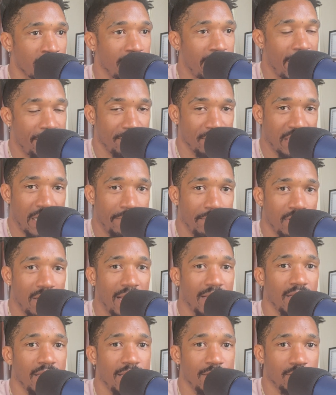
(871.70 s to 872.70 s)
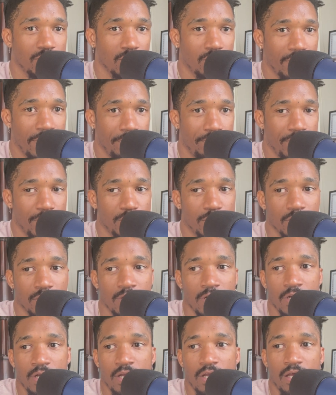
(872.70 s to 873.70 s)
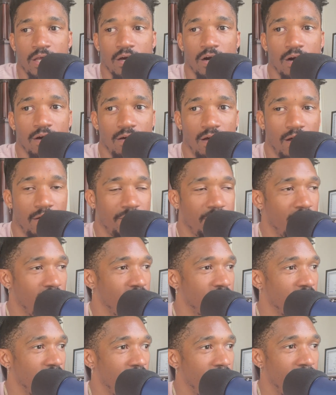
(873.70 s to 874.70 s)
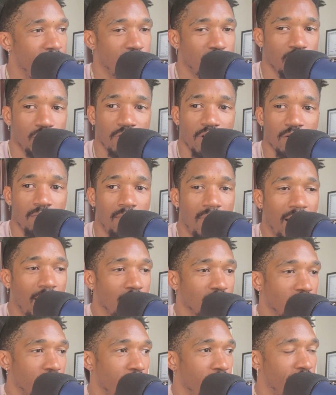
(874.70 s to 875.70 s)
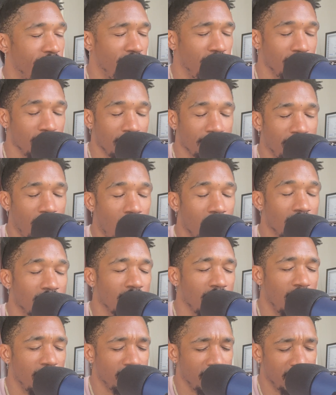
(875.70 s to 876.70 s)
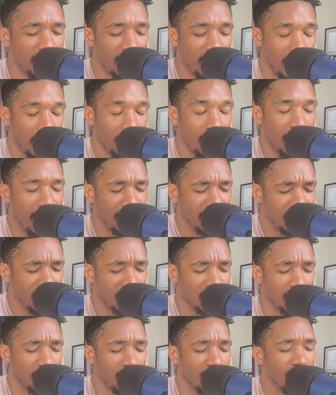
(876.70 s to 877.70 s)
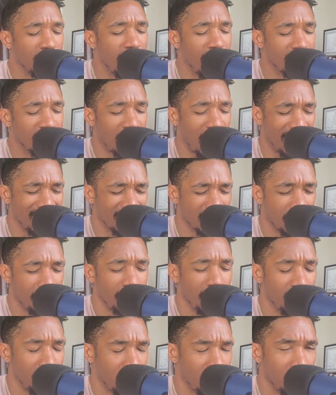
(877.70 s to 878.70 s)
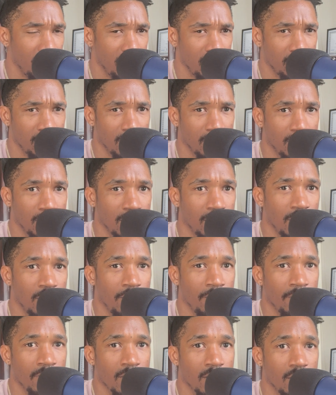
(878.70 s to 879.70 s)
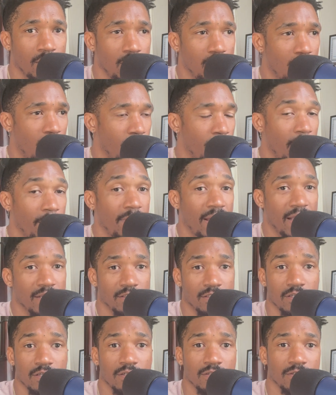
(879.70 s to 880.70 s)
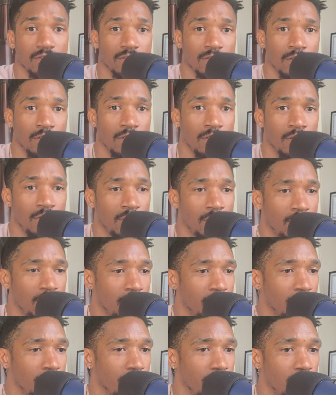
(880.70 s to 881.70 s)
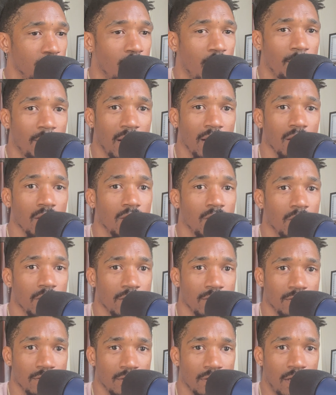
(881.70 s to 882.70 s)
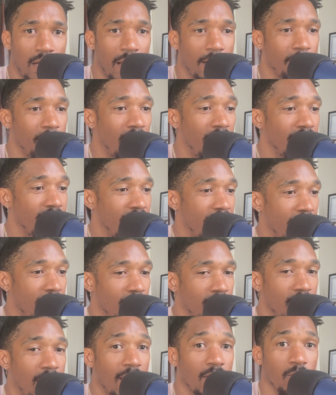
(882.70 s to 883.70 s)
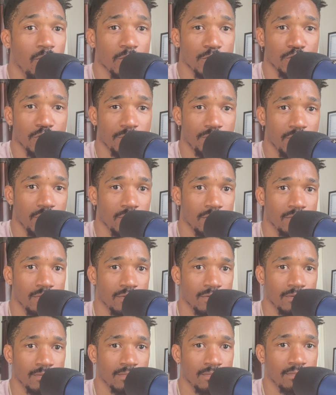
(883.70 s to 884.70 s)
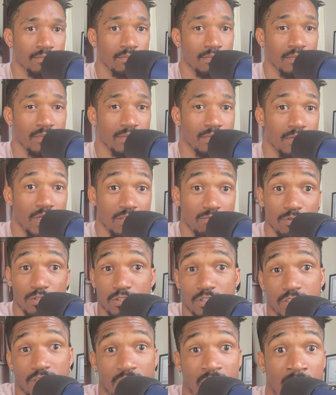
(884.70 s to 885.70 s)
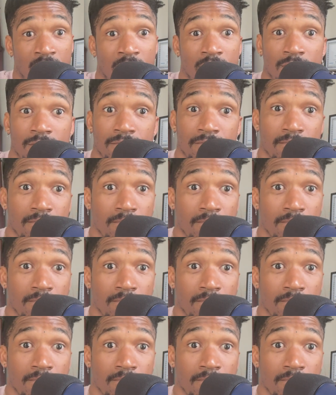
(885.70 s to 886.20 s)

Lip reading: Every time you like an Instagram picture of these Instagram models and you fall into lust, you're saying yes, yes, I submit to you. You are my master. You are my Lord. I bow down. I worship you. That's what you're saying.